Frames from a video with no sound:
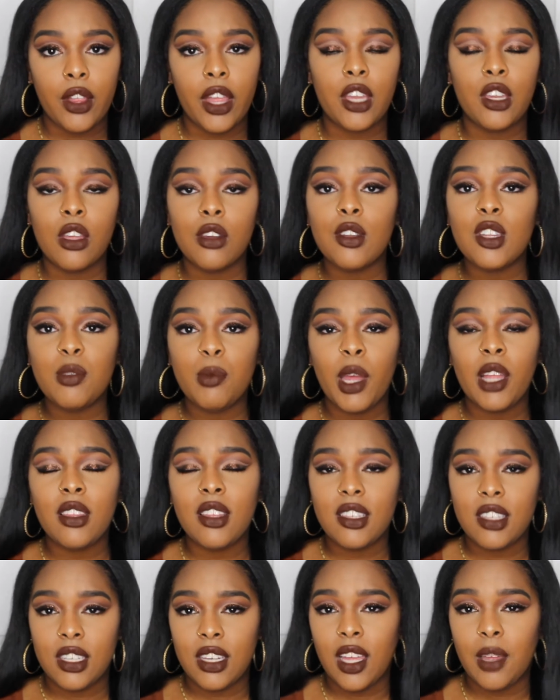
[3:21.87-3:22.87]
Like don't expect
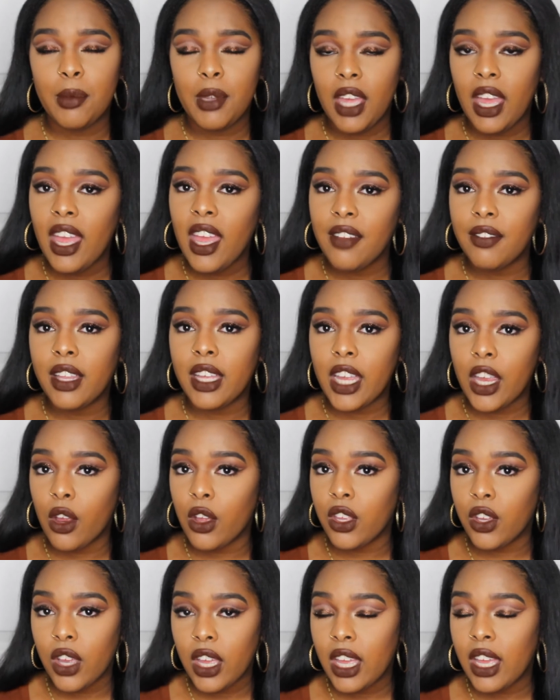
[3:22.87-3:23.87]
it to not behave like hair
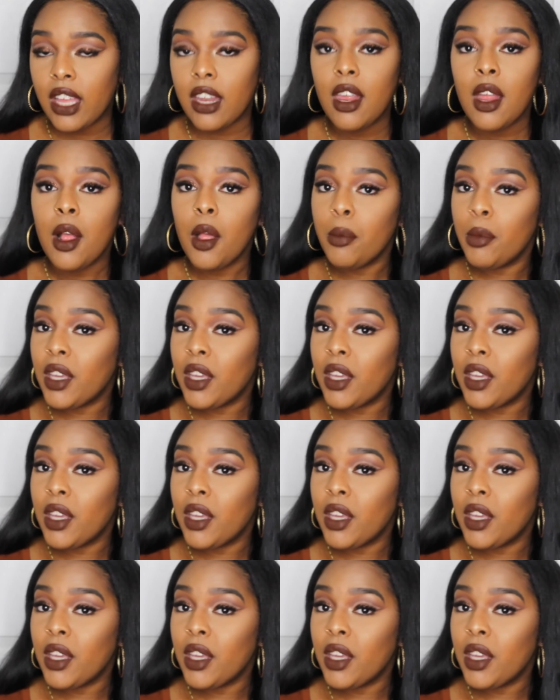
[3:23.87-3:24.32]
on your head,